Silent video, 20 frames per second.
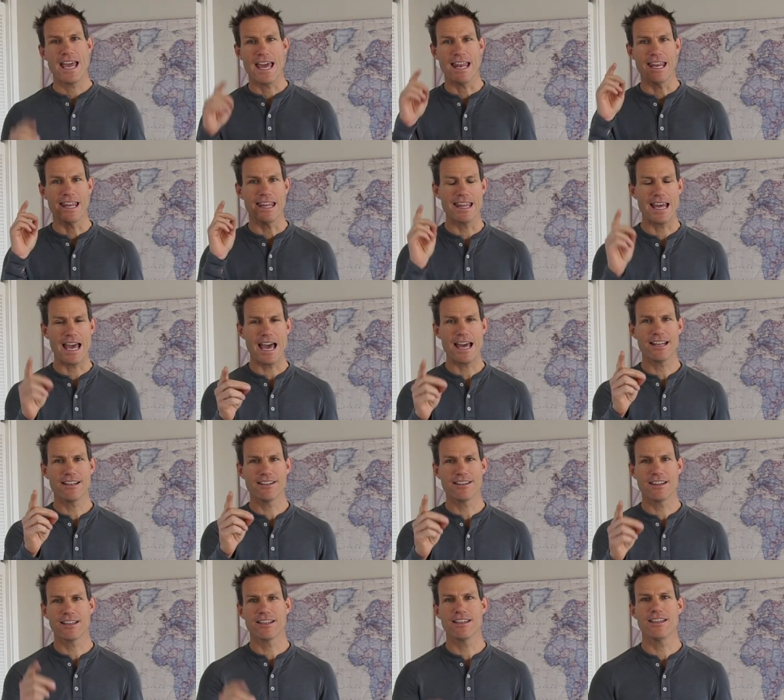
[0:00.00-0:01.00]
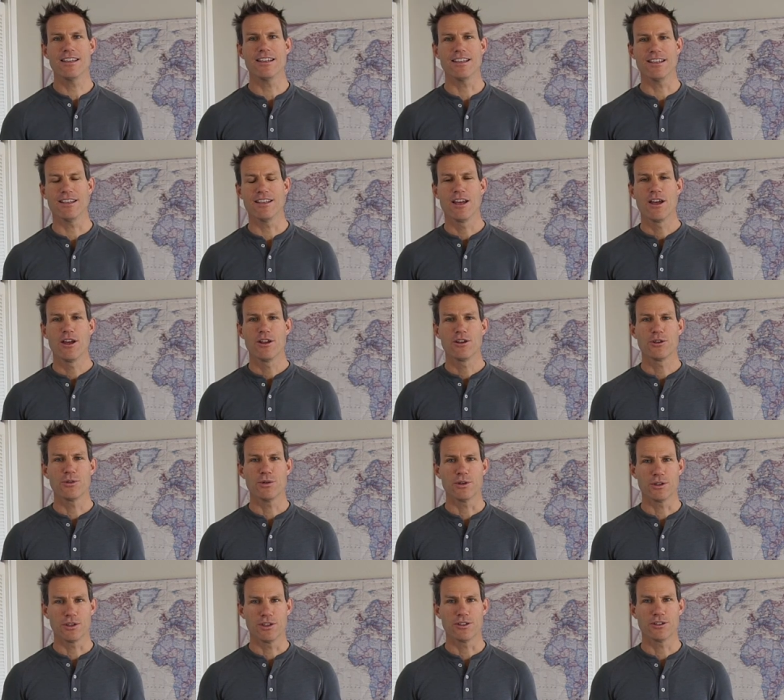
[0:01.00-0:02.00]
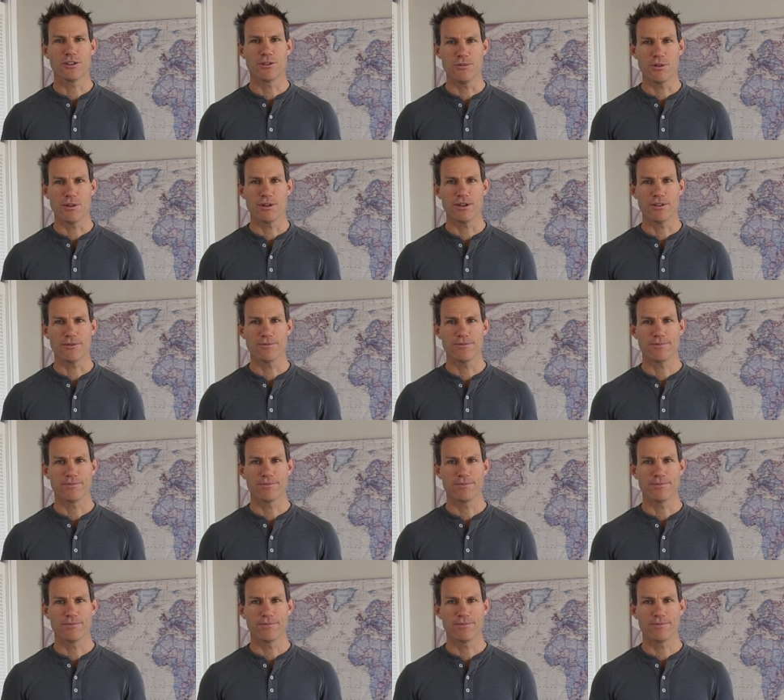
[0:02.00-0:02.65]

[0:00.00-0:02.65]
and that is the key to a good commuter.